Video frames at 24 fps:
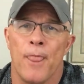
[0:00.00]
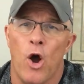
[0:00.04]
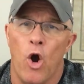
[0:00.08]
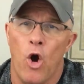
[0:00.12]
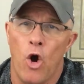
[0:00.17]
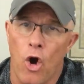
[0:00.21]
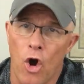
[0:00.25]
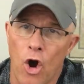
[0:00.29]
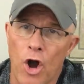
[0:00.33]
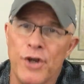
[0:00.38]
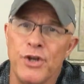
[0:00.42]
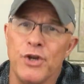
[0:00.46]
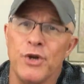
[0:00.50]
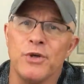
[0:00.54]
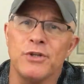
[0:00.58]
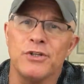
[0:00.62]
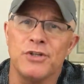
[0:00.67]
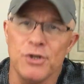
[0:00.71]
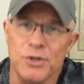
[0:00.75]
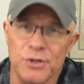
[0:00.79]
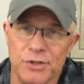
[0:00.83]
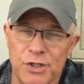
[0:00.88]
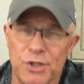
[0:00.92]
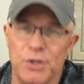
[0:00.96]
on your
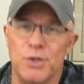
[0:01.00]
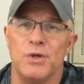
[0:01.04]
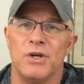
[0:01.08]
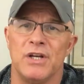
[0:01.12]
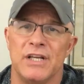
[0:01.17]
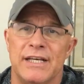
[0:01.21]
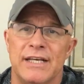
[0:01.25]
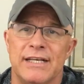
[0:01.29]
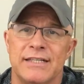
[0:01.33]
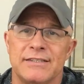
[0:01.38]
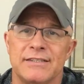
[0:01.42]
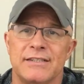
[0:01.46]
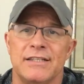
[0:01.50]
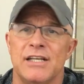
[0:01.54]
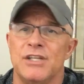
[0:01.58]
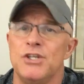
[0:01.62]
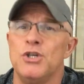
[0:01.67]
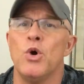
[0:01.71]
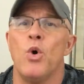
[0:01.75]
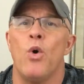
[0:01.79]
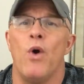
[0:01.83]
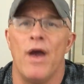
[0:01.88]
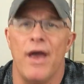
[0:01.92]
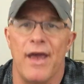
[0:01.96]
to-do list than
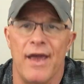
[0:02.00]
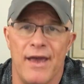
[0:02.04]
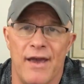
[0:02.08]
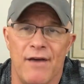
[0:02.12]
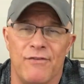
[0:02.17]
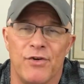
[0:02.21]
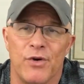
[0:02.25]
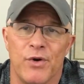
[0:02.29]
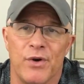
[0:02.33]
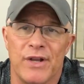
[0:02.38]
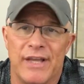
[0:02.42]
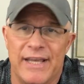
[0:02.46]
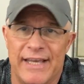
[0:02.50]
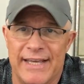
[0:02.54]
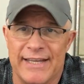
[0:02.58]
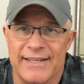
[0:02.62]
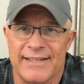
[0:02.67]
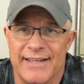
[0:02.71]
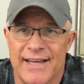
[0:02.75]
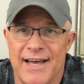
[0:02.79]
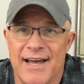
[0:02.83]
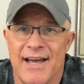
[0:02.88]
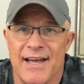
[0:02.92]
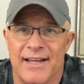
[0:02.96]
you'll ever
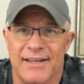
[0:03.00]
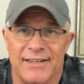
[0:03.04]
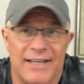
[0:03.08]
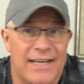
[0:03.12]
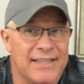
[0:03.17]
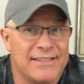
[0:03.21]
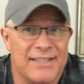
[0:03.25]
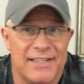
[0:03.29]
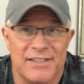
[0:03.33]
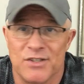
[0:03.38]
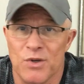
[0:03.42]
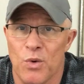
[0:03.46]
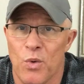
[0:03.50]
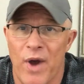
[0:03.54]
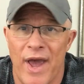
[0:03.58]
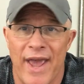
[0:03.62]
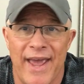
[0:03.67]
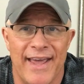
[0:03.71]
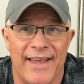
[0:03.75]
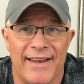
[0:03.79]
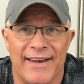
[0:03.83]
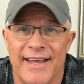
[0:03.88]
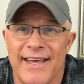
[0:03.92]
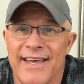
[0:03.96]
get done. That's just the way
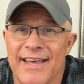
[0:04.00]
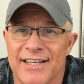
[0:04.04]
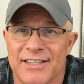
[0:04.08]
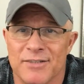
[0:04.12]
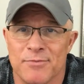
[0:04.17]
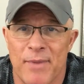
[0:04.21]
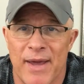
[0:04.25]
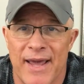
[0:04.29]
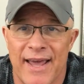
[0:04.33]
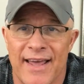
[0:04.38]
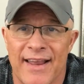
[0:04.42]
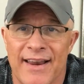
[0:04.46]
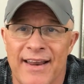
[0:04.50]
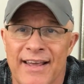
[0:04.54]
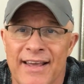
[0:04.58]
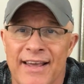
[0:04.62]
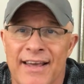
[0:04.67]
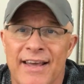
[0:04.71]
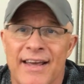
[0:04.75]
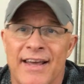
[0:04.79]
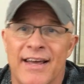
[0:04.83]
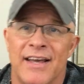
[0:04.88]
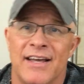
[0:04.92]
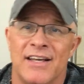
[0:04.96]
it is, man.
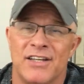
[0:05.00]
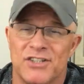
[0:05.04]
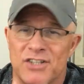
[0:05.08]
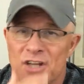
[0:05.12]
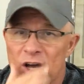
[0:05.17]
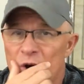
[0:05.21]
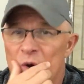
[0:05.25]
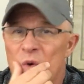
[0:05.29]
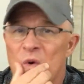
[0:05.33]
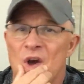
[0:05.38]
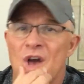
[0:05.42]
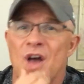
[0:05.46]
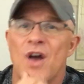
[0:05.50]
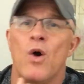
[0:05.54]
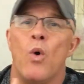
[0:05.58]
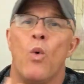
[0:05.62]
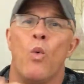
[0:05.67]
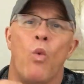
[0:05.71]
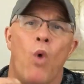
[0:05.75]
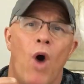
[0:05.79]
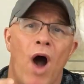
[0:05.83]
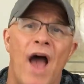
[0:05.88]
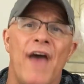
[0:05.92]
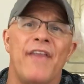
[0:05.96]
So
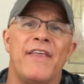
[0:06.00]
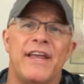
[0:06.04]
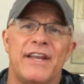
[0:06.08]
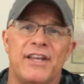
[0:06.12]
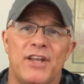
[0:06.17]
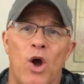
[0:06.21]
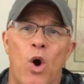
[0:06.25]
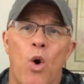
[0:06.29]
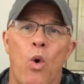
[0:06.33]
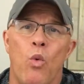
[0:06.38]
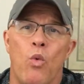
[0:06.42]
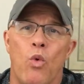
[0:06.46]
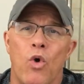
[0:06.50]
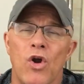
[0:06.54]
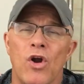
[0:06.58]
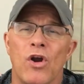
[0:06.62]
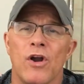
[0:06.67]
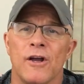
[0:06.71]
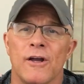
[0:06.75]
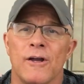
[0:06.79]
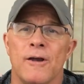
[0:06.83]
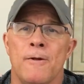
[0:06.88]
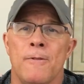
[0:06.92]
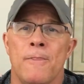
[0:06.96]
why they don't
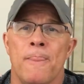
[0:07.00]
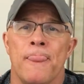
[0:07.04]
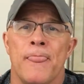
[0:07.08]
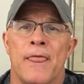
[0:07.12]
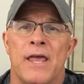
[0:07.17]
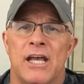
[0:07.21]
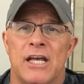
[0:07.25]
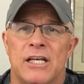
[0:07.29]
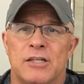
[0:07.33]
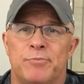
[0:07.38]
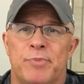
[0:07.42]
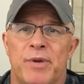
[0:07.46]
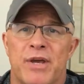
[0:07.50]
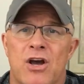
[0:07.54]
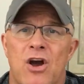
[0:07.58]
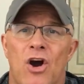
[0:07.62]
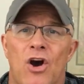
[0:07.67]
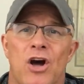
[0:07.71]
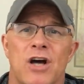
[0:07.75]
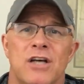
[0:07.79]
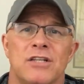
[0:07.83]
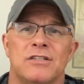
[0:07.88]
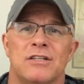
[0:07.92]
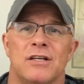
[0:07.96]
work is
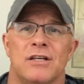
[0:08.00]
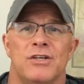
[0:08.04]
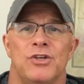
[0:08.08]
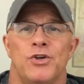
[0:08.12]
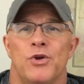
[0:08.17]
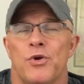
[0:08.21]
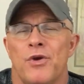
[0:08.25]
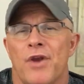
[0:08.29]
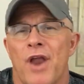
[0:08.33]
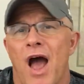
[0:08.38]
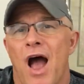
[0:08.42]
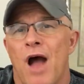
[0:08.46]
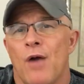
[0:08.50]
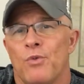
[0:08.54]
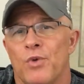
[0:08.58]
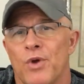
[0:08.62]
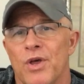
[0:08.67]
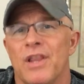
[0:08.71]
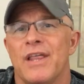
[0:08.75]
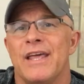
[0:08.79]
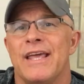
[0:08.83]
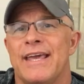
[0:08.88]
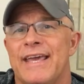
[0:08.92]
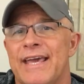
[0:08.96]
because you're not
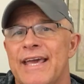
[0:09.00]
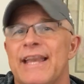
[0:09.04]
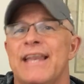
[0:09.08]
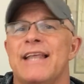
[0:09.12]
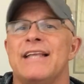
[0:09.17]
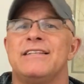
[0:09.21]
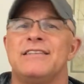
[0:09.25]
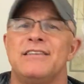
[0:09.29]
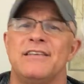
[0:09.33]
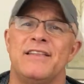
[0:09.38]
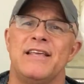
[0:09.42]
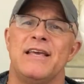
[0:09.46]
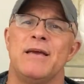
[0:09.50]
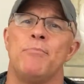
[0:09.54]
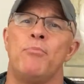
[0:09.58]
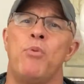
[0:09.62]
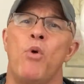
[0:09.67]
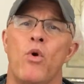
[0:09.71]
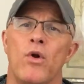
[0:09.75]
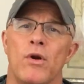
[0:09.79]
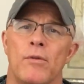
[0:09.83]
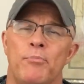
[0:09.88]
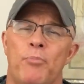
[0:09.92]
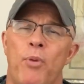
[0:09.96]
really getting to the
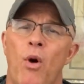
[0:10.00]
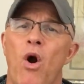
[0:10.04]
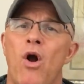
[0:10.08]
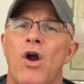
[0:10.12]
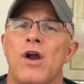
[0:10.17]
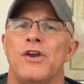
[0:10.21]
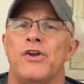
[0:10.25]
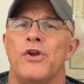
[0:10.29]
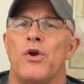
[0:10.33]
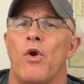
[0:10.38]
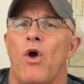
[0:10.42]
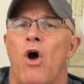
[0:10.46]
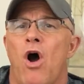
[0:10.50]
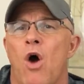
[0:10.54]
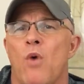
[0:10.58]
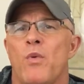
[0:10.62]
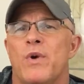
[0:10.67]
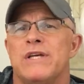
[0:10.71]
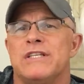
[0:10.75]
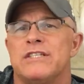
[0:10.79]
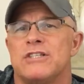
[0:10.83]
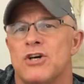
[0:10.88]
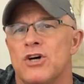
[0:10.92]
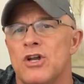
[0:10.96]
important part. You're
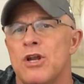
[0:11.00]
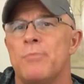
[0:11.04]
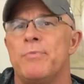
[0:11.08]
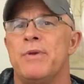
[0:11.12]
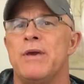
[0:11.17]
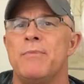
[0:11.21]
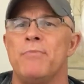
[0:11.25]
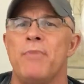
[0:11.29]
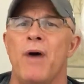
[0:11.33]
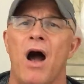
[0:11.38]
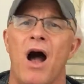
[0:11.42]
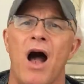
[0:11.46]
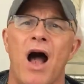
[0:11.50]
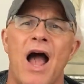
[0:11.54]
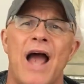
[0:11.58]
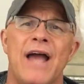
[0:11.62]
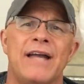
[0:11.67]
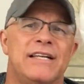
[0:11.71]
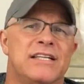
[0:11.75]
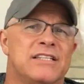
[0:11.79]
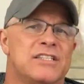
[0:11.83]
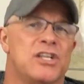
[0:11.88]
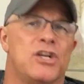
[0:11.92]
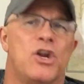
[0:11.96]
always going to be
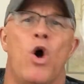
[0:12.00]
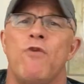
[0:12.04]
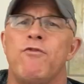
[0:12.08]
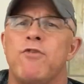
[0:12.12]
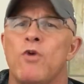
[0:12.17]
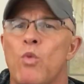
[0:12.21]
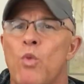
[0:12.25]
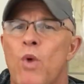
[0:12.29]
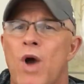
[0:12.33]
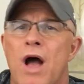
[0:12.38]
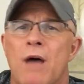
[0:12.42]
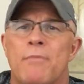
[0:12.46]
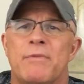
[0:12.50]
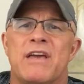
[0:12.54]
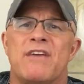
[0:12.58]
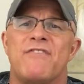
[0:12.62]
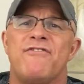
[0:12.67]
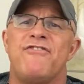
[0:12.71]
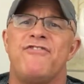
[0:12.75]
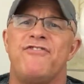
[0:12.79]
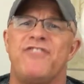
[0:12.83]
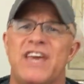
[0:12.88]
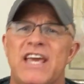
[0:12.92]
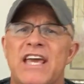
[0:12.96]
behind. It's an
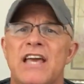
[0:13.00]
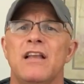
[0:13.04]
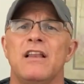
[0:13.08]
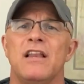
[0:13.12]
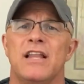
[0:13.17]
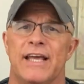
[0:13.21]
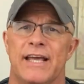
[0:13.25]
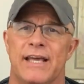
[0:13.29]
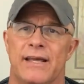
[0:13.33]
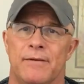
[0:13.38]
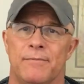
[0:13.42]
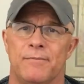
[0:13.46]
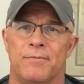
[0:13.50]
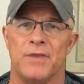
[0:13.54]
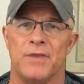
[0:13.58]
overwhelming feeling.